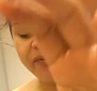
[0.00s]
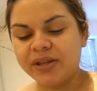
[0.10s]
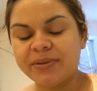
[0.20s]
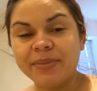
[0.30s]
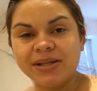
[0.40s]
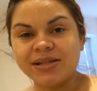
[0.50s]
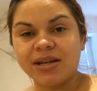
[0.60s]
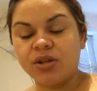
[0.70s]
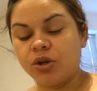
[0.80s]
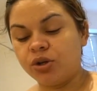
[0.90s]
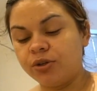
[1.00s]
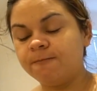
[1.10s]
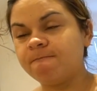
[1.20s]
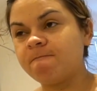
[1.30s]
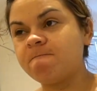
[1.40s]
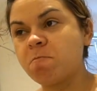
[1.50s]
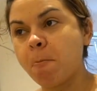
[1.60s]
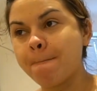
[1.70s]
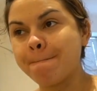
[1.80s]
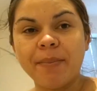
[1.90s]
vitamins are done.
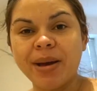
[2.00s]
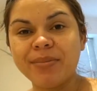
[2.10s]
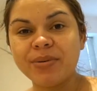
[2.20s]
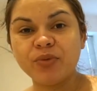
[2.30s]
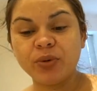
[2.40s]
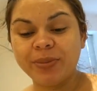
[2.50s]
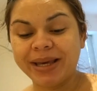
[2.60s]
My mom will